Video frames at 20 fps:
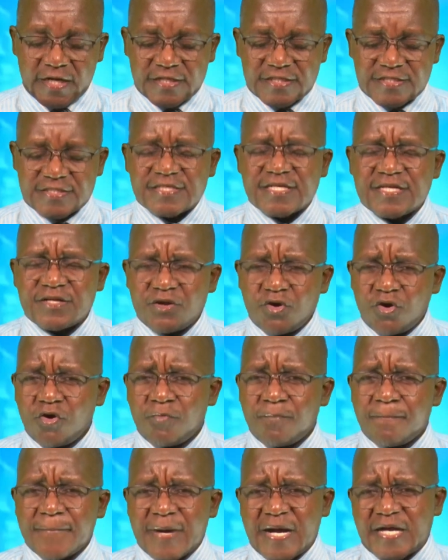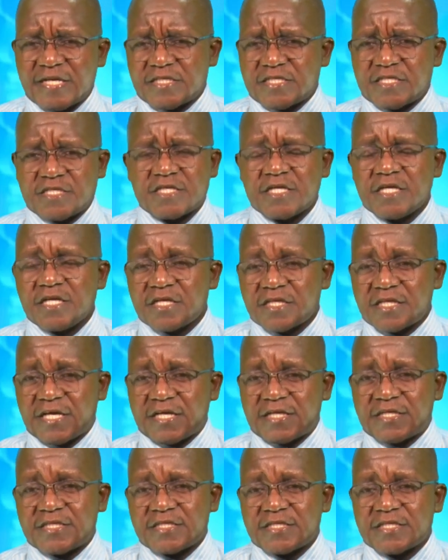There is no much
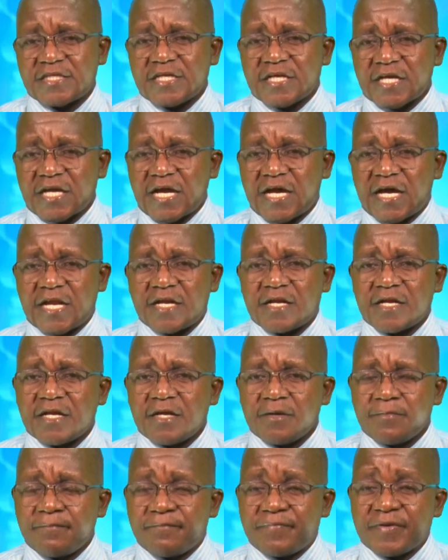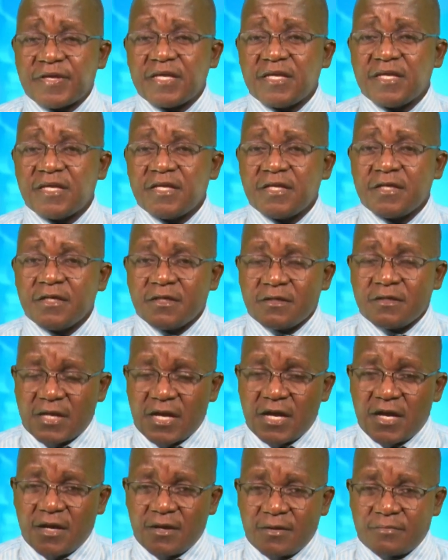that can be
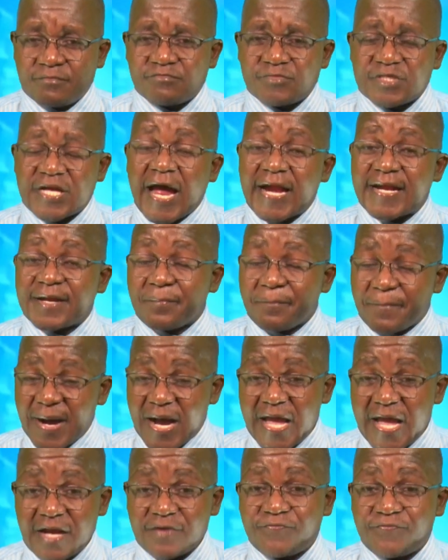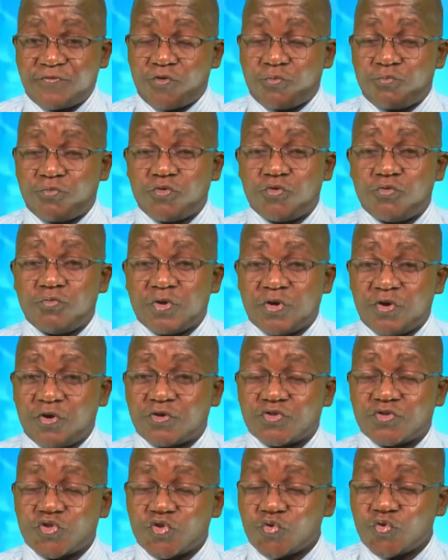admired from you
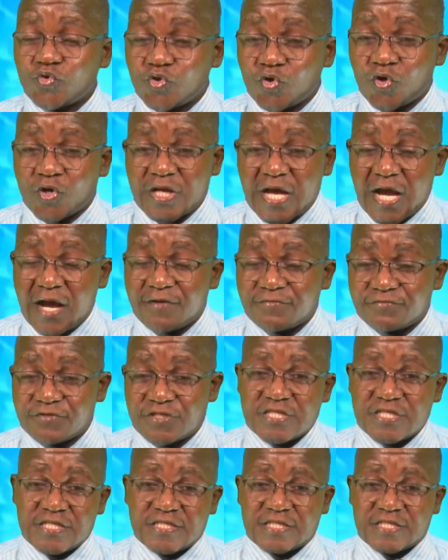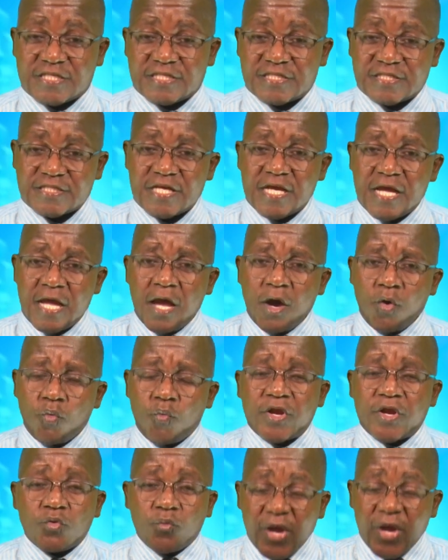because you don't have Jesus.
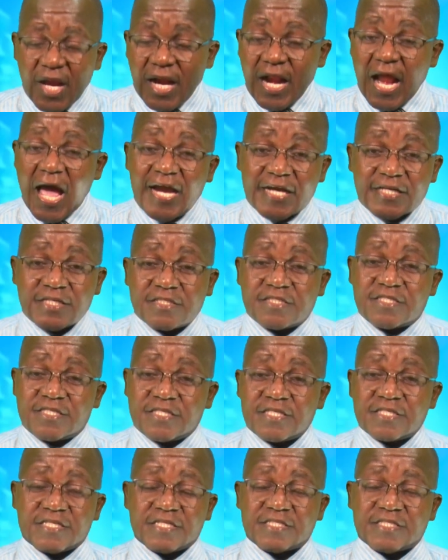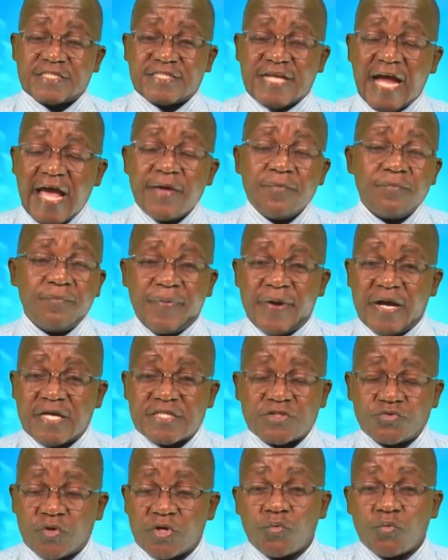When we lacked Jesus, time
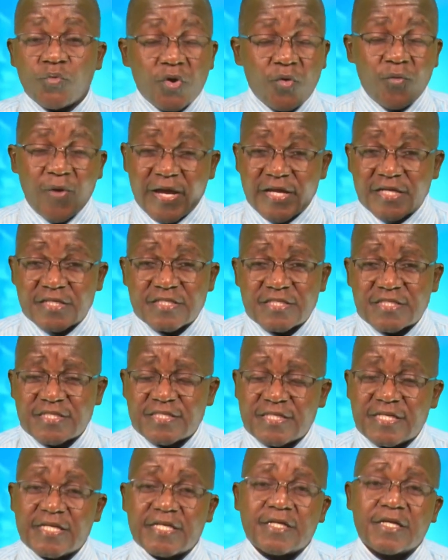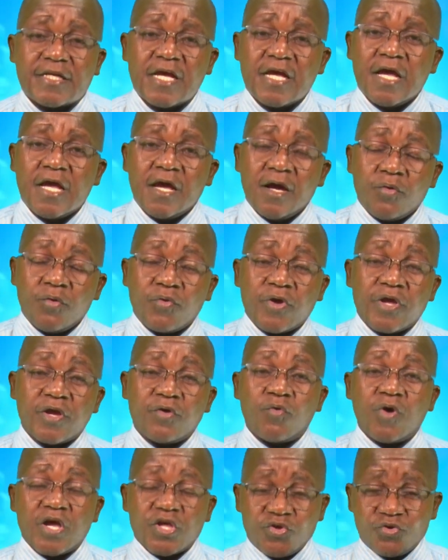passed, when we were in sin,
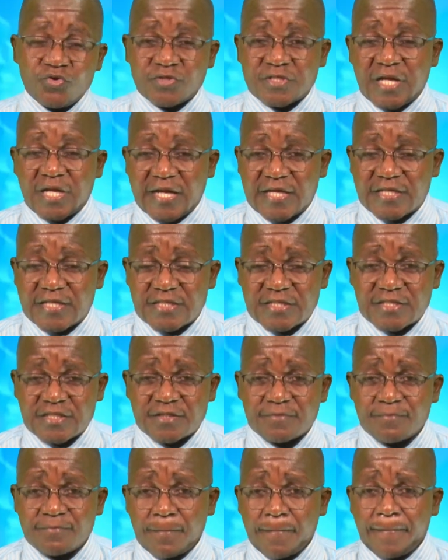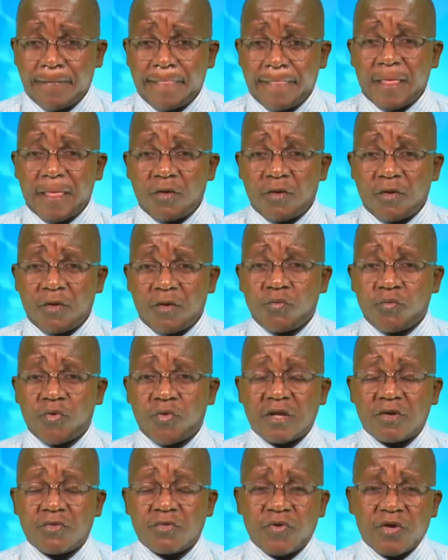we were useless. We
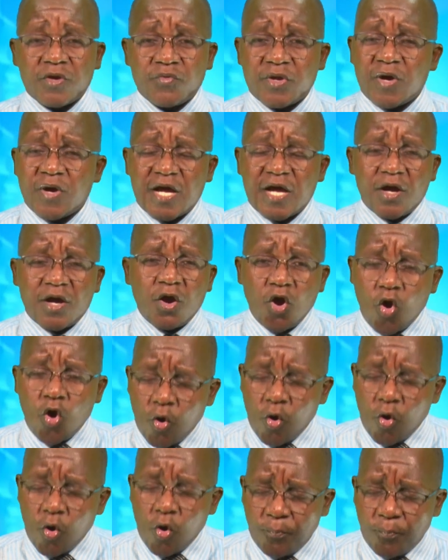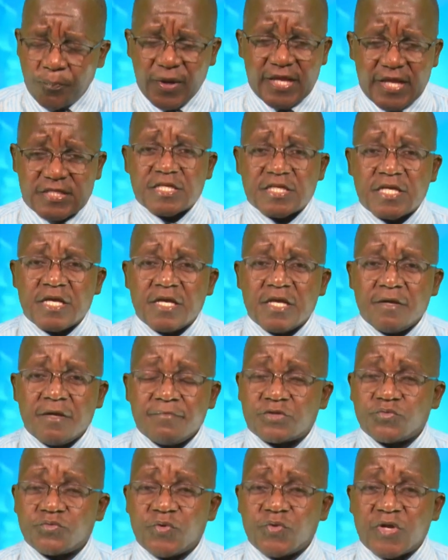were hopeless. But
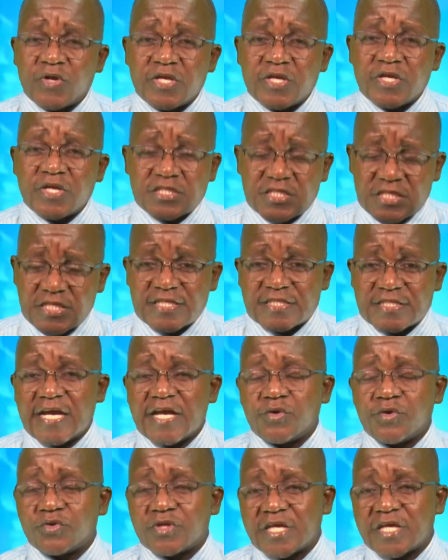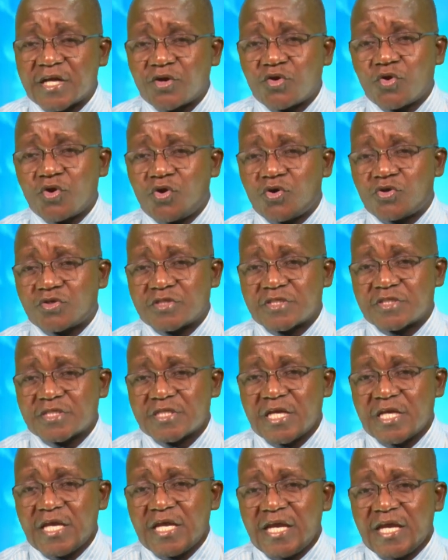when Jesus died on the cross,
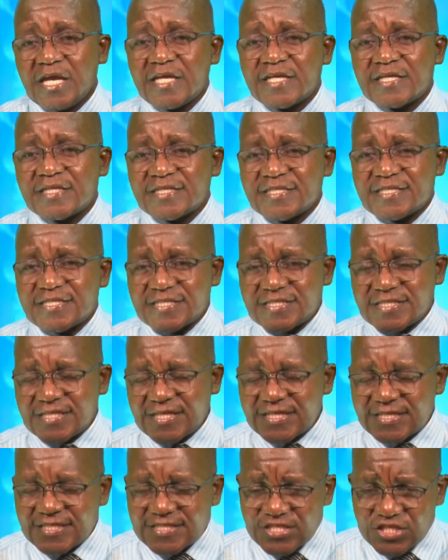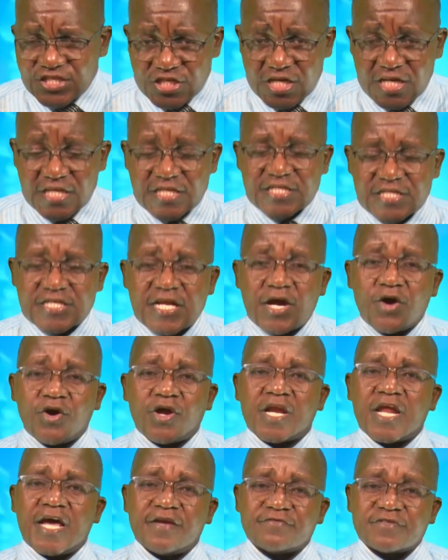he changed our
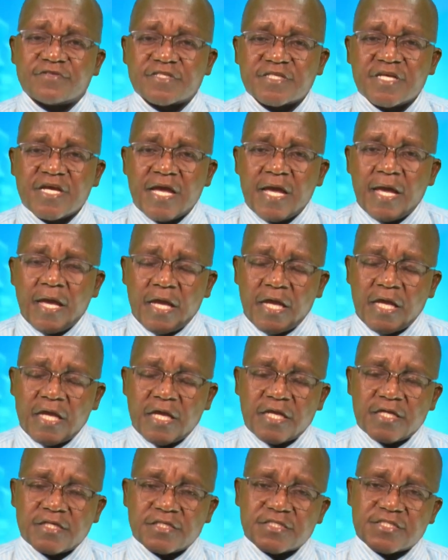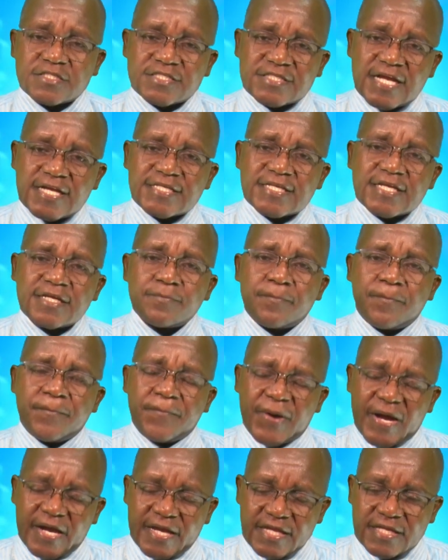lives. He started
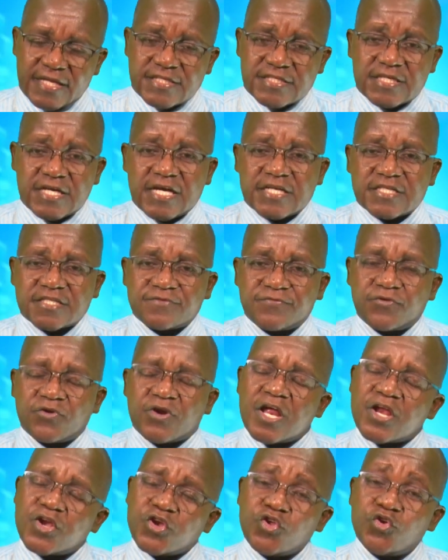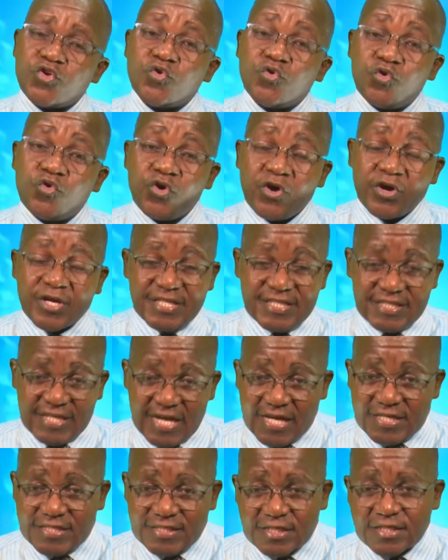packaging us for a new
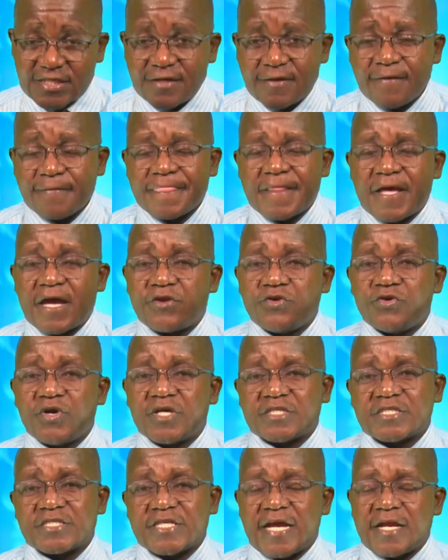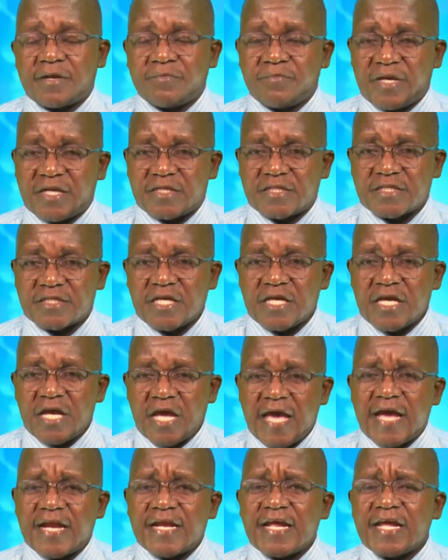task, a new assignment,
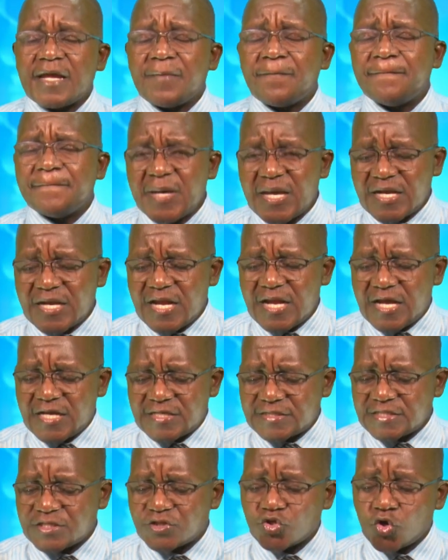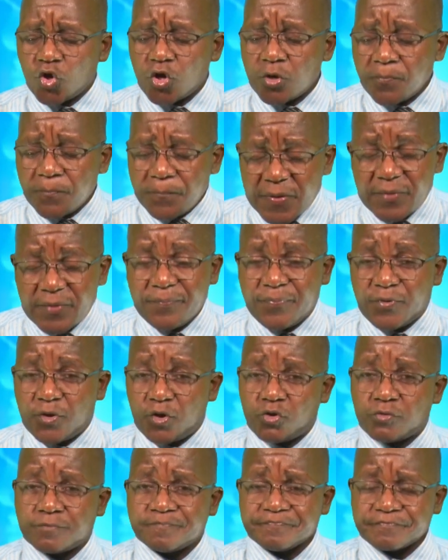and he made us his own
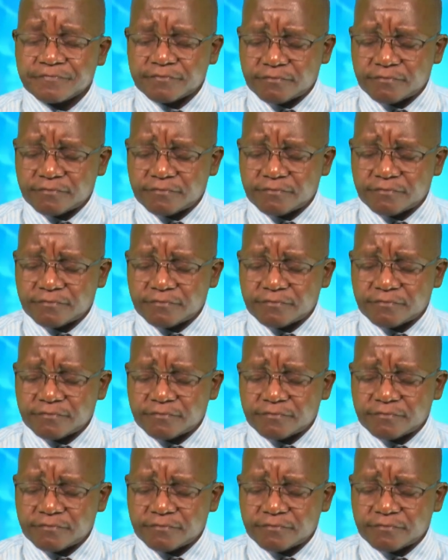people,